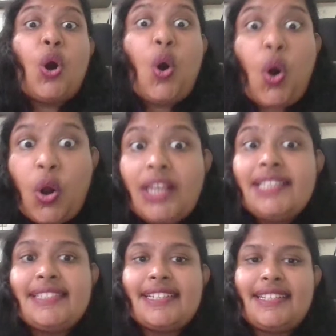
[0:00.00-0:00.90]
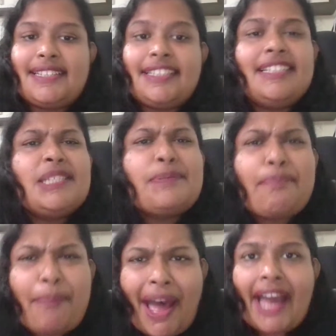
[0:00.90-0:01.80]
whole internet is
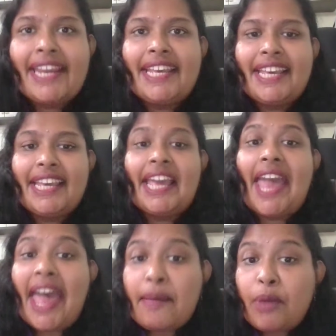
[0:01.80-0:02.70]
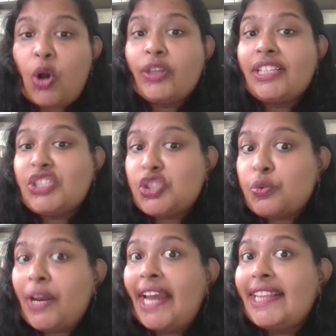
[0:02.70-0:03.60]
panicking about the
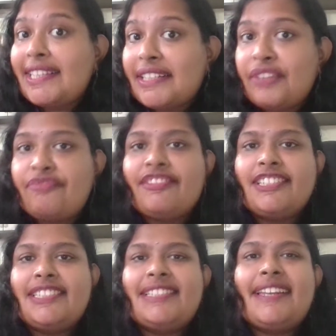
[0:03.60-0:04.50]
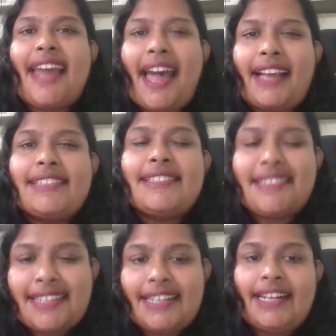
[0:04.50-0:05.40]
July 31st tax
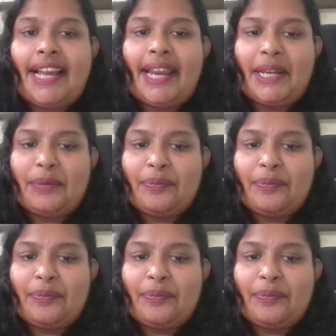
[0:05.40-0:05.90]
deadline.